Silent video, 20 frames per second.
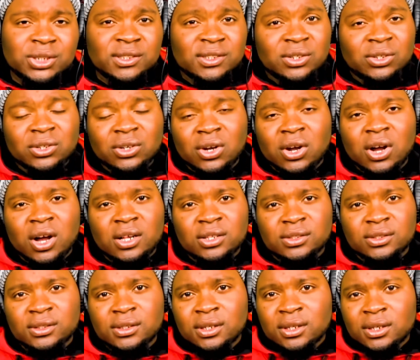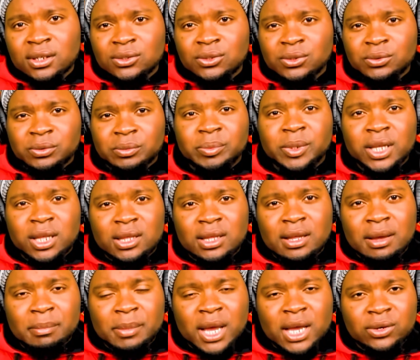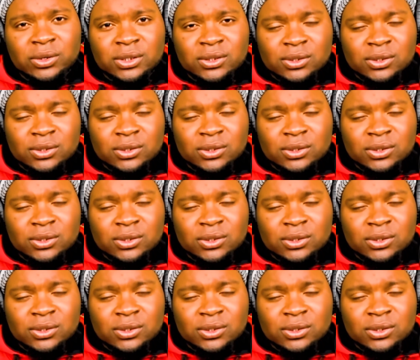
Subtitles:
it's going to cost to replace that battery.